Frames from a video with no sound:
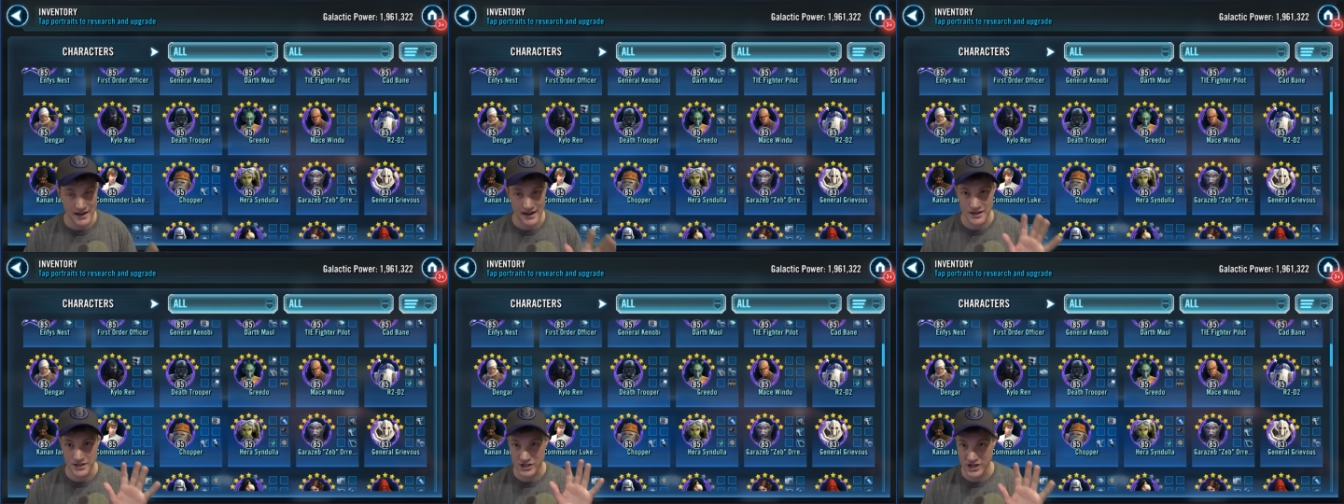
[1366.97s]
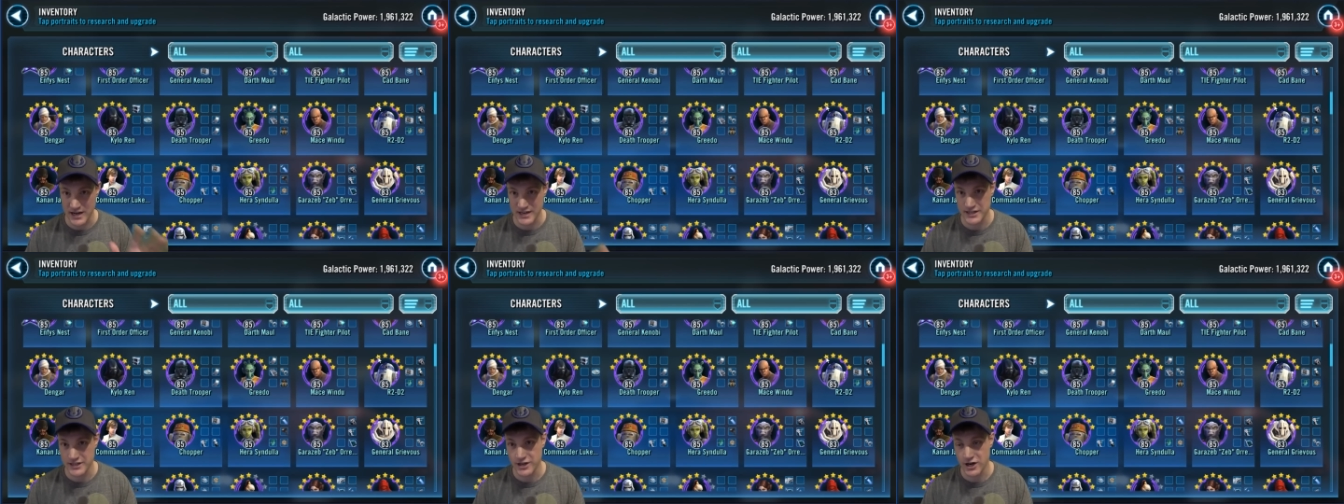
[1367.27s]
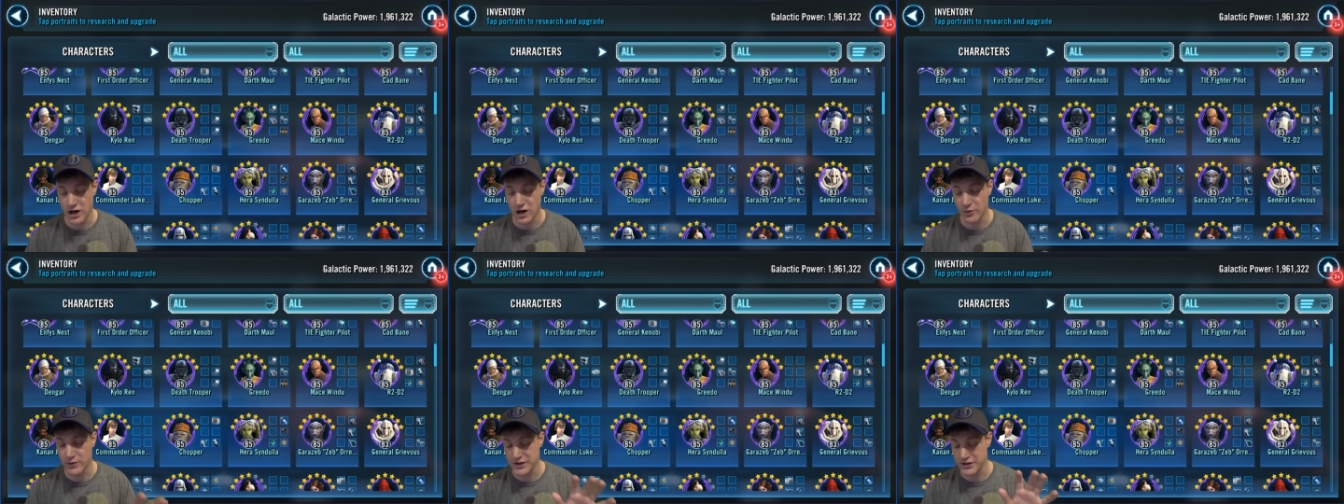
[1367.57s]
And
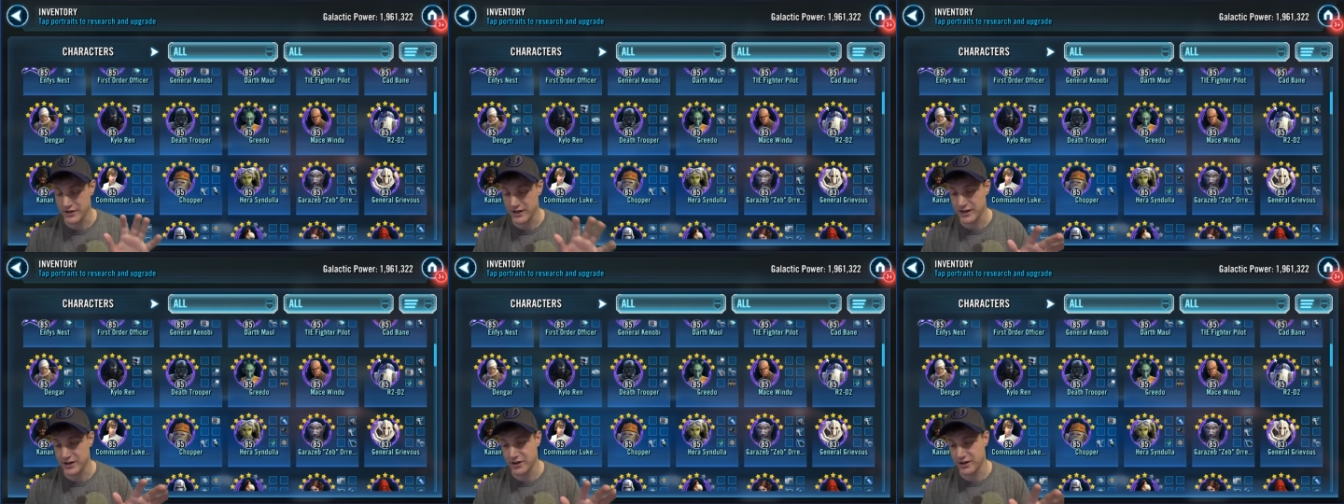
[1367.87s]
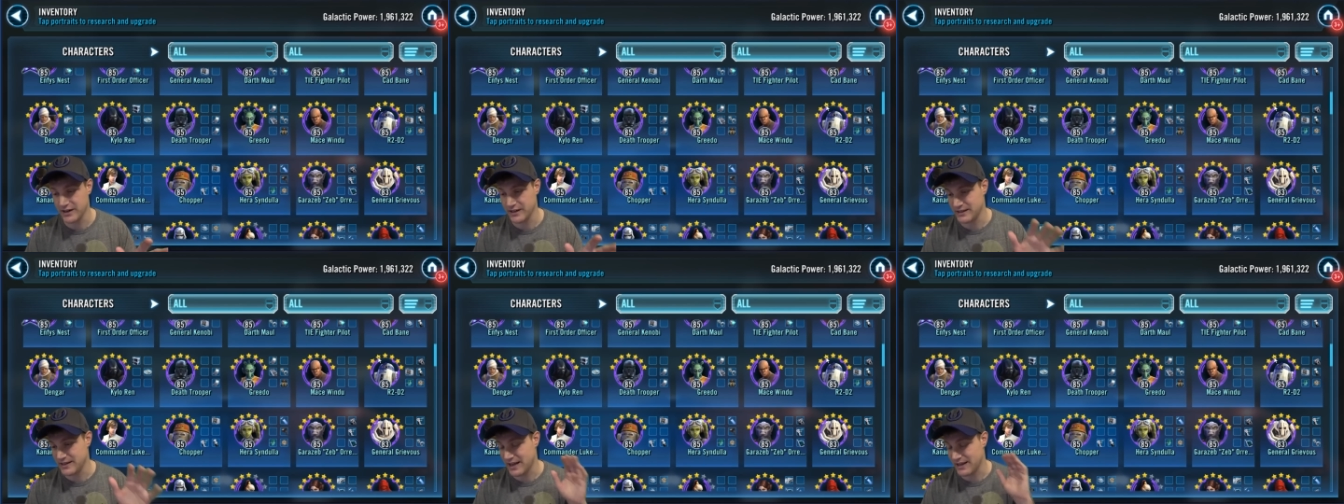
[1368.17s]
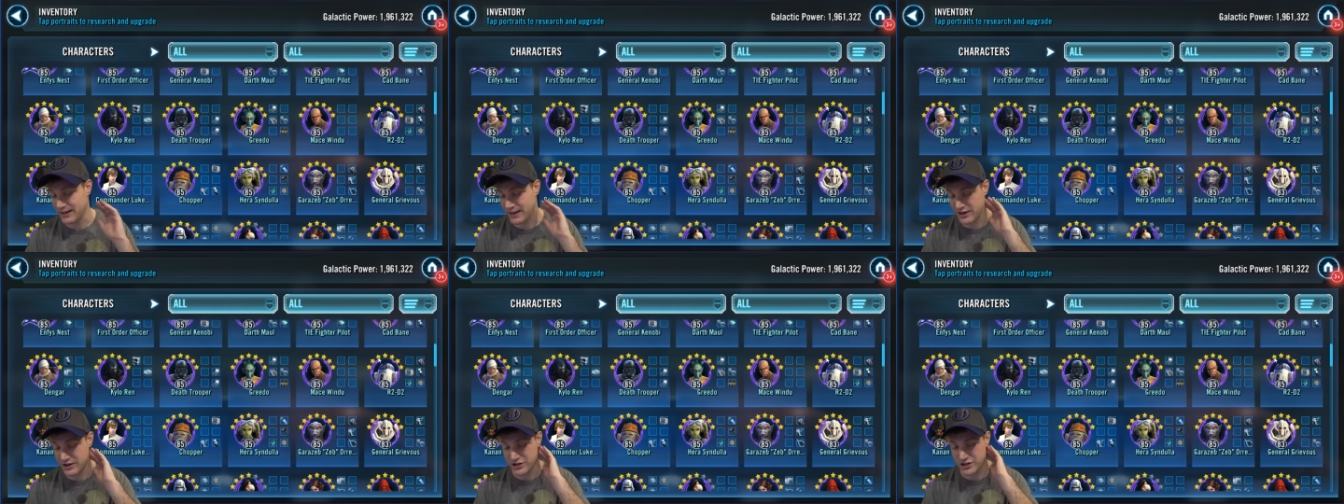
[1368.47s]
JTR, when you get her, get
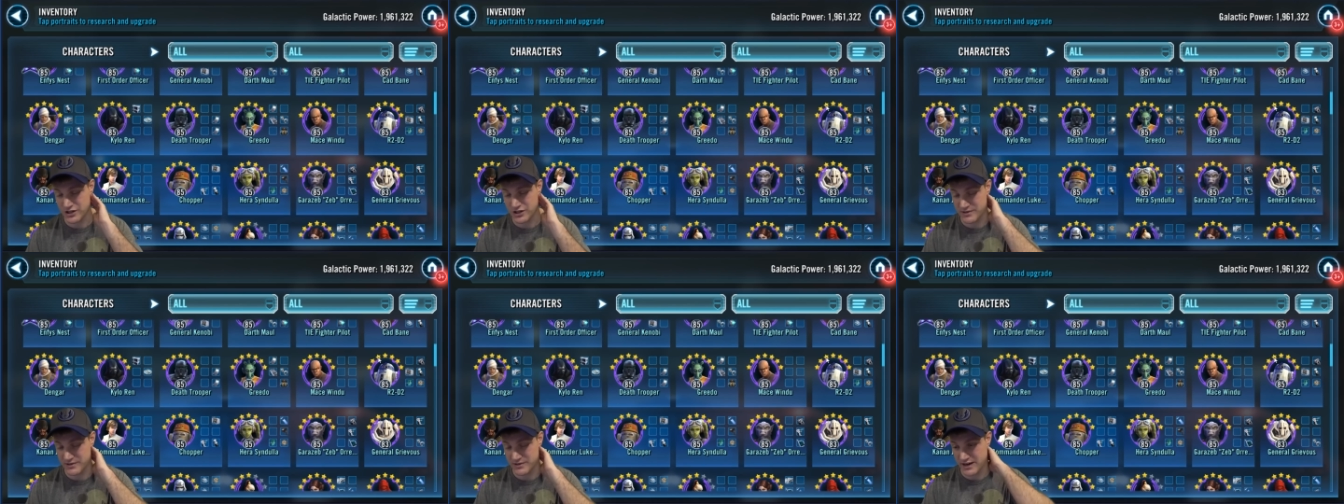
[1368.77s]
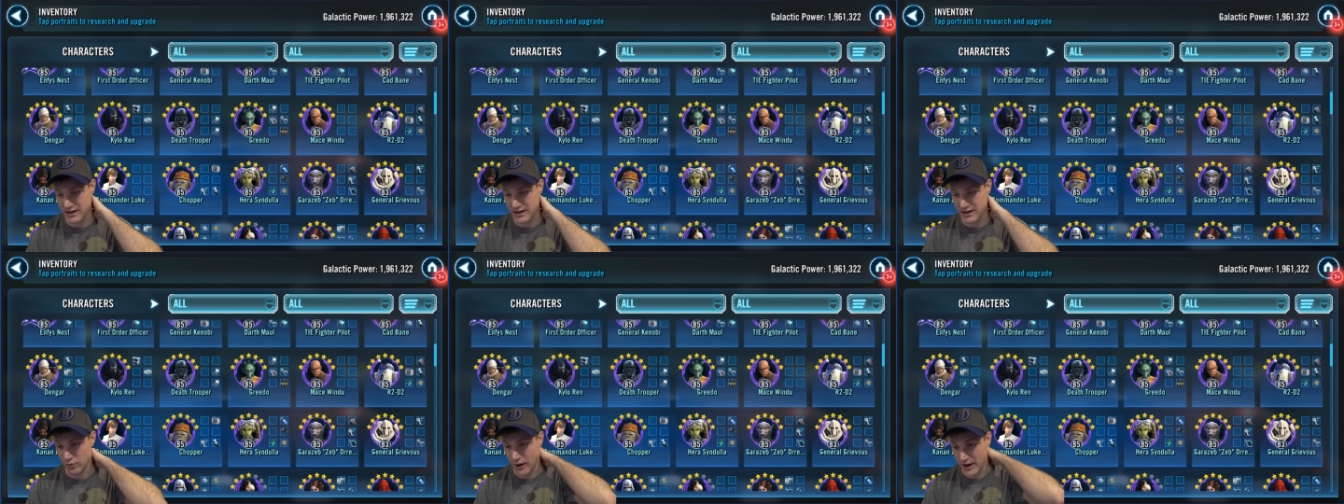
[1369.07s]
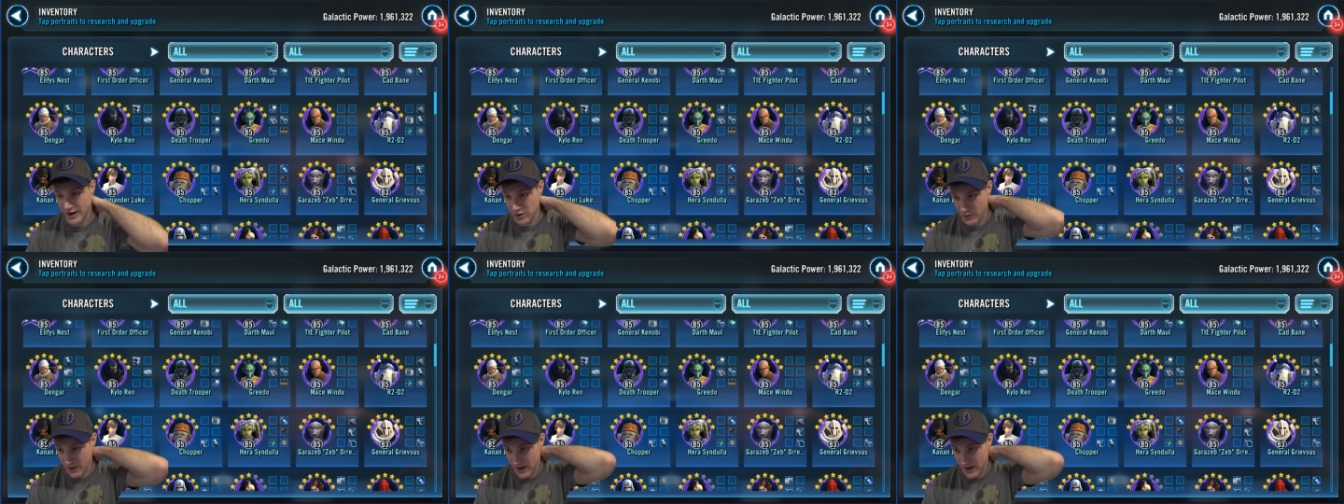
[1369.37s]
that leadership zated
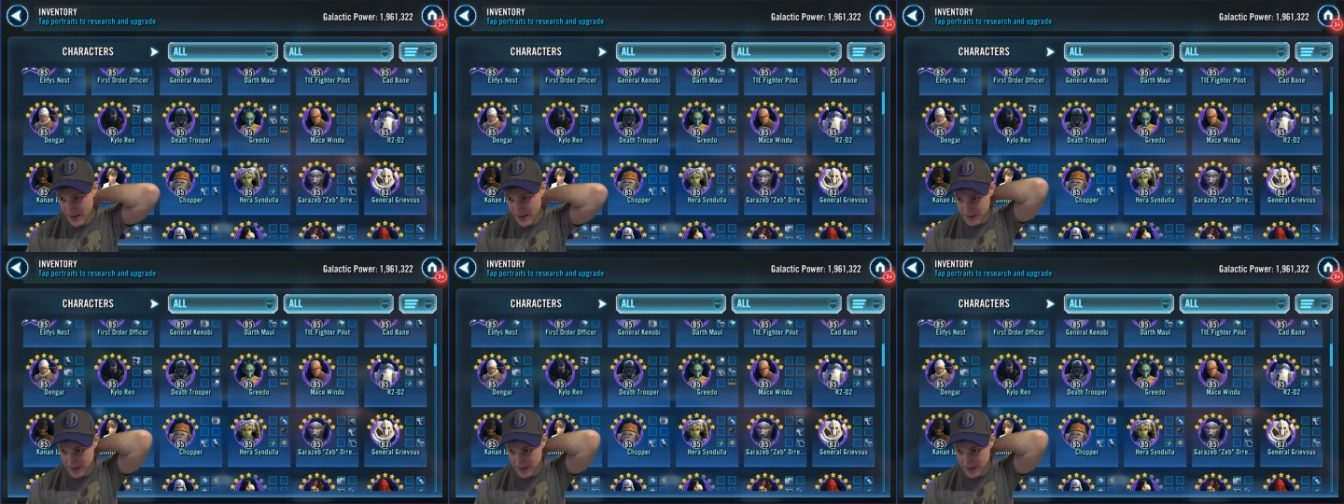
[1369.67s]
right away.